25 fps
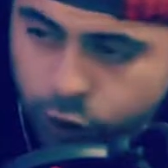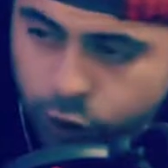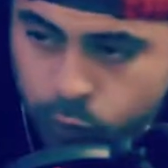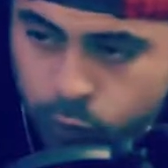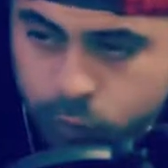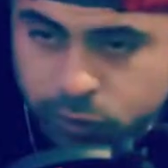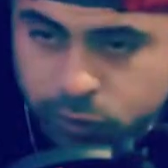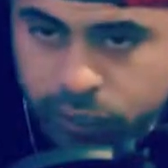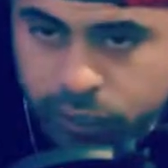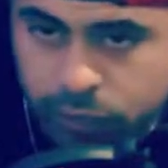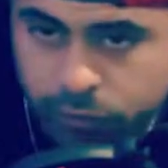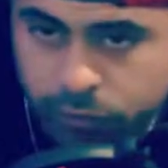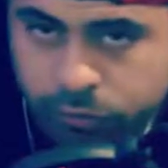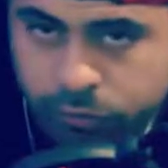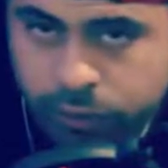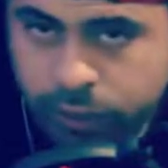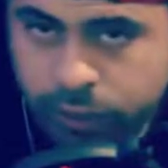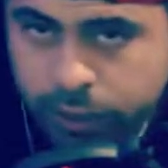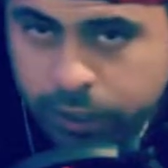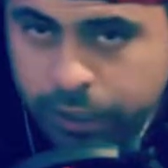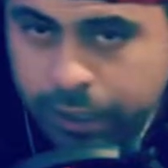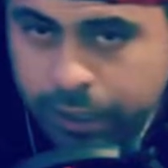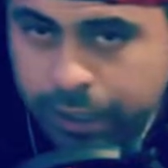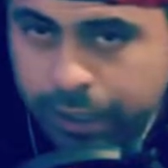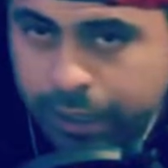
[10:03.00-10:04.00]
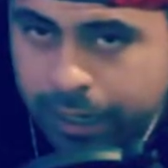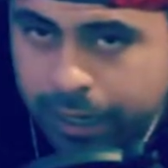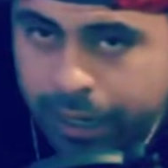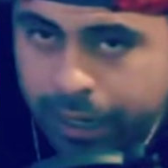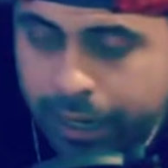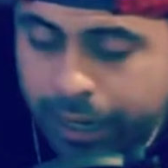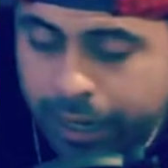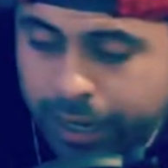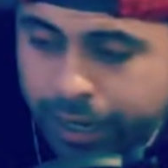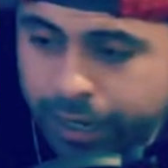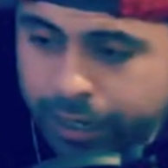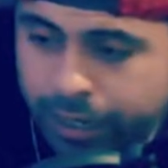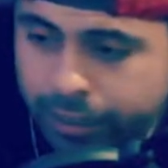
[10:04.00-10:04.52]
shelf.
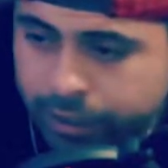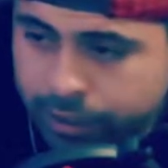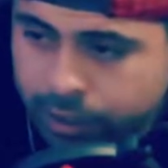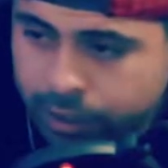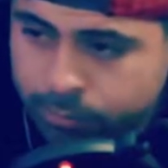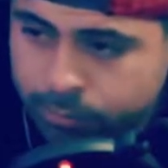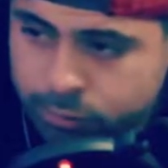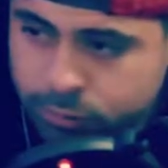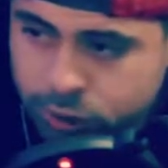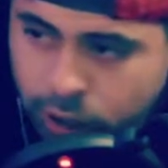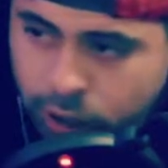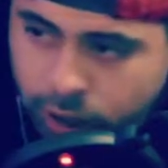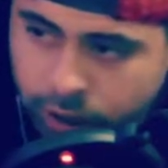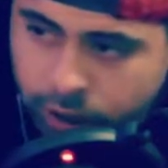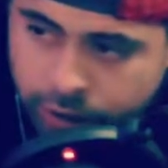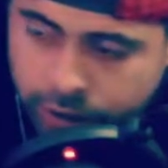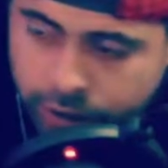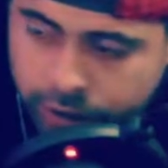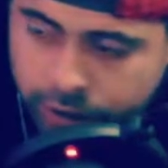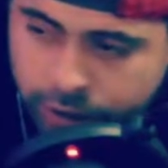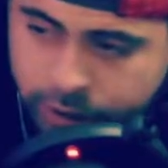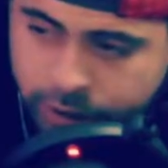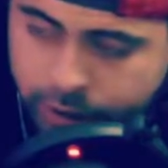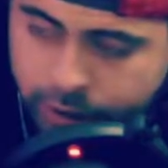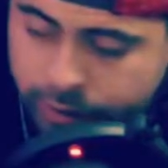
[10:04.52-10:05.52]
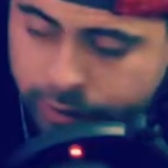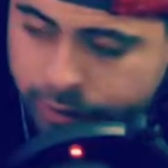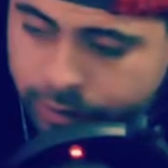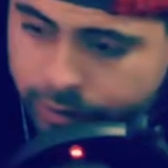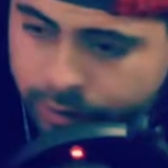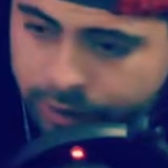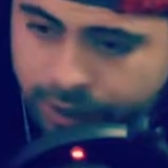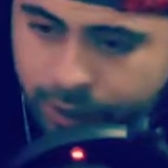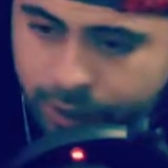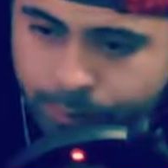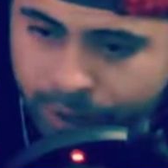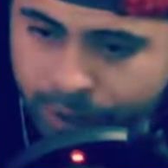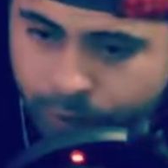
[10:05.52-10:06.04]
And I'm starting to
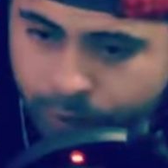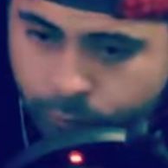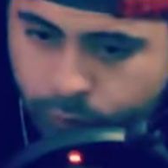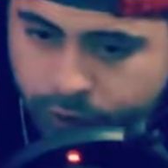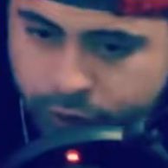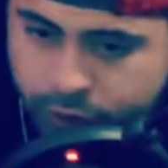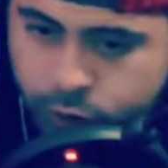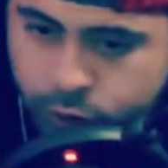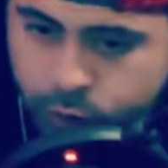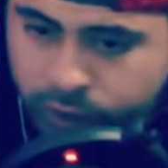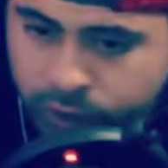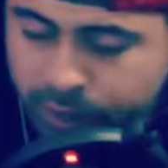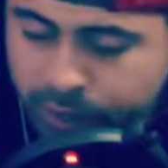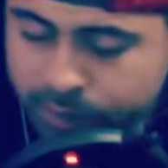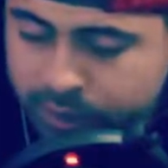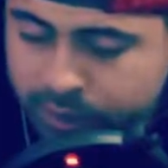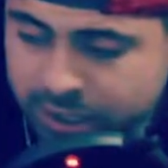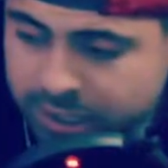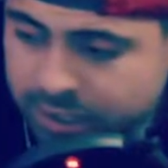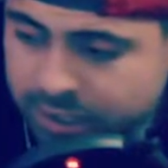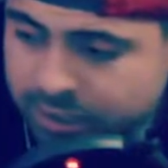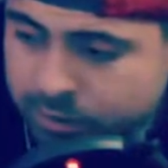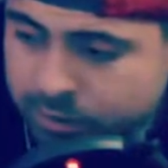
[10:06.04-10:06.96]
get my retro gaming systems